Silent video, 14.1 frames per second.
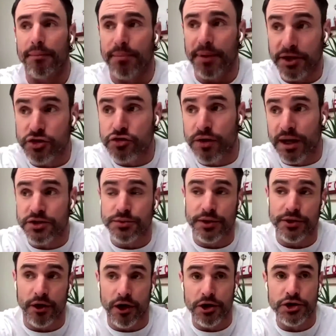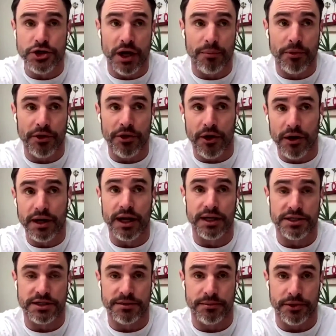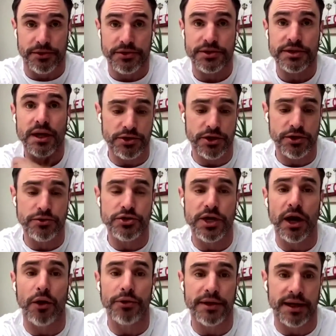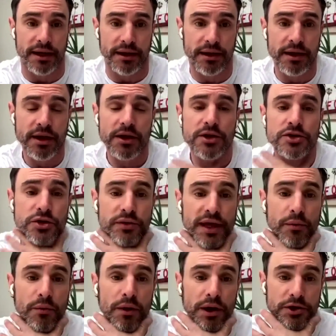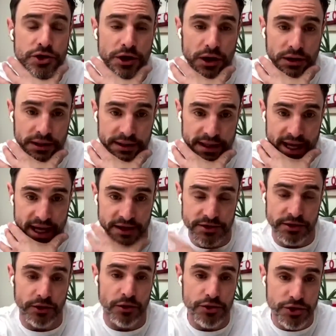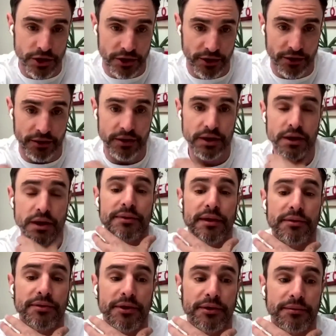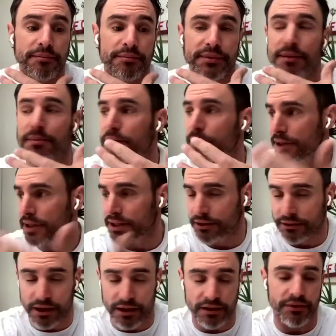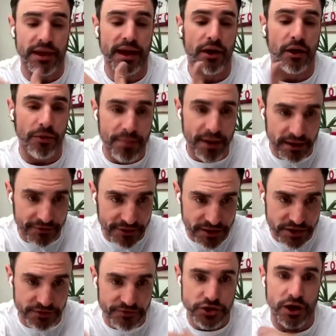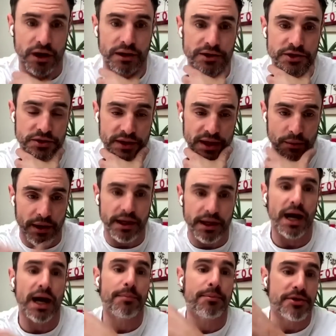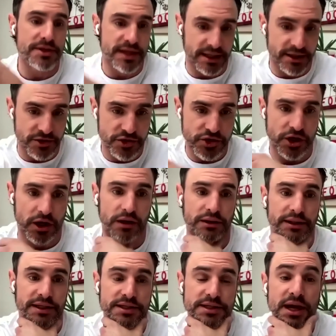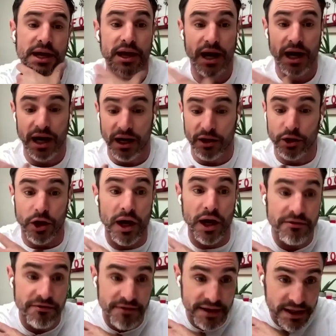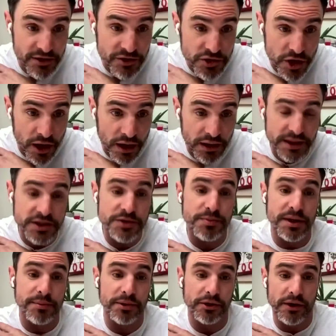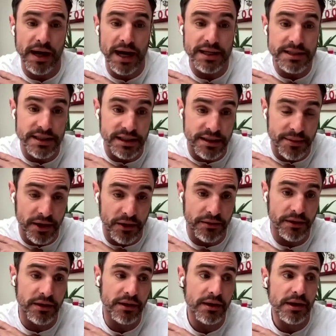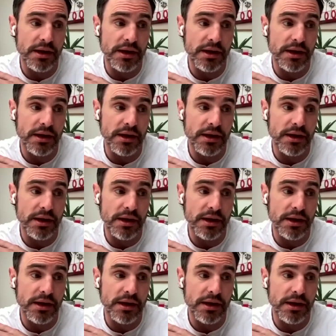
The big trends with our shop, with our customers, there's a huge health kick. So they want chocolate that has low sugar. They've been reading a lot on the health benefits of chocolate. So they want high percentage chocolates. A lot of vegan chocolates people are asking about.